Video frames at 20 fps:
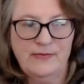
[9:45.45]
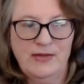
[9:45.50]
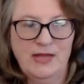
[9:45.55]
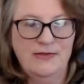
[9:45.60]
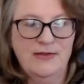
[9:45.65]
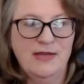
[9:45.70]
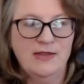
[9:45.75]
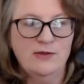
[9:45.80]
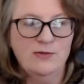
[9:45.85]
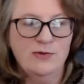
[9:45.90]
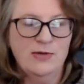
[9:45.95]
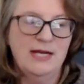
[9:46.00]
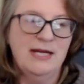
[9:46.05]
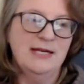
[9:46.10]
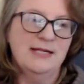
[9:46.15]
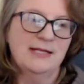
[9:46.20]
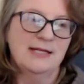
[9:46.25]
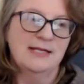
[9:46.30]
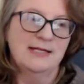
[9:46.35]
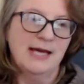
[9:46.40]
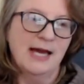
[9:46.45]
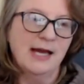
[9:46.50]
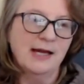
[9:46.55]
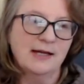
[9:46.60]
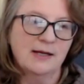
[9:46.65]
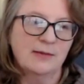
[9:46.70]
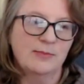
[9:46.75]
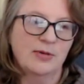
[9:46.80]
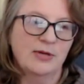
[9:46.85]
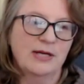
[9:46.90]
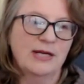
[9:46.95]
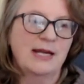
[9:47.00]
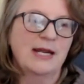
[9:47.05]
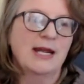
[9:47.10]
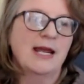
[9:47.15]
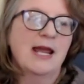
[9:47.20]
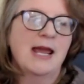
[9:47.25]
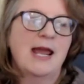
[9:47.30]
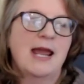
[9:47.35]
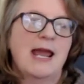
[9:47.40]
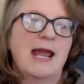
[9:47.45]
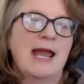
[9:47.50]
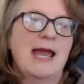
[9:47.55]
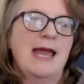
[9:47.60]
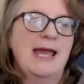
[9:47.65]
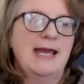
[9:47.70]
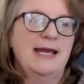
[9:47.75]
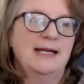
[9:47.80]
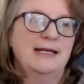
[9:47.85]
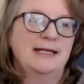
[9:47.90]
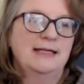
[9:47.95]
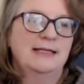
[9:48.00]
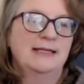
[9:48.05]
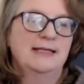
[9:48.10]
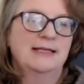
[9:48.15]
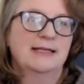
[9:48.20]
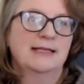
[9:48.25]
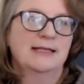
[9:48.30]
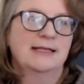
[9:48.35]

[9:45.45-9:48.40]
The other one has a darker body and